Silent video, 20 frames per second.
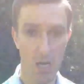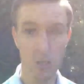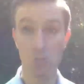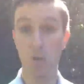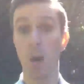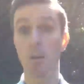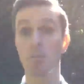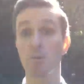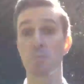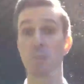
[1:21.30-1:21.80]

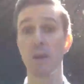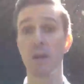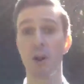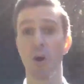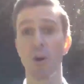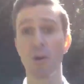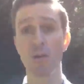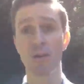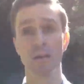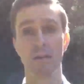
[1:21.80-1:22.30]
Trump's been
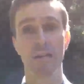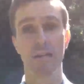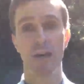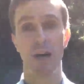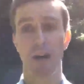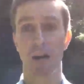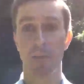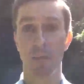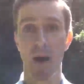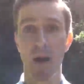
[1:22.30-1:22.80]
on,
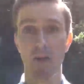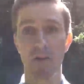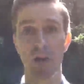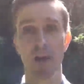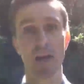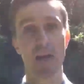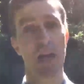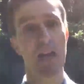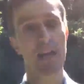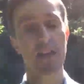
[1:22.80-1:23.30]
and
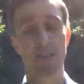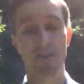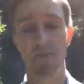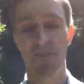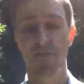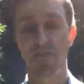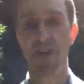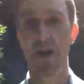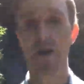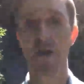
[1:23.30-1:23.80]
apparently he's a
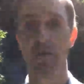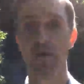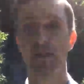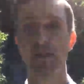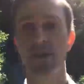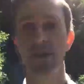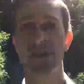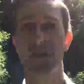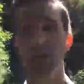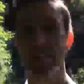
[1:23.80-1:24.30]

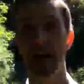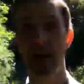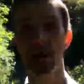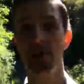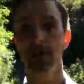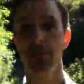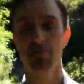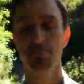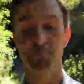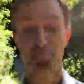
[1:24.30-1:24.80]
pharmacist now.
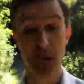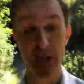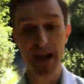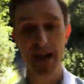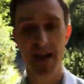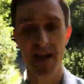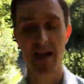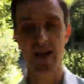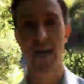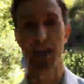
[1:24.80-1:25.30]

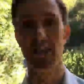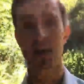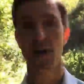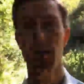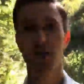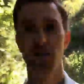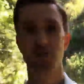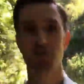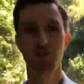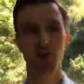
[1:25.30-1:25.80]
Bigly,
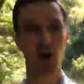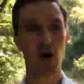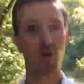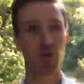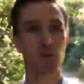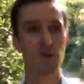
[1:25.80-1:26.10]
no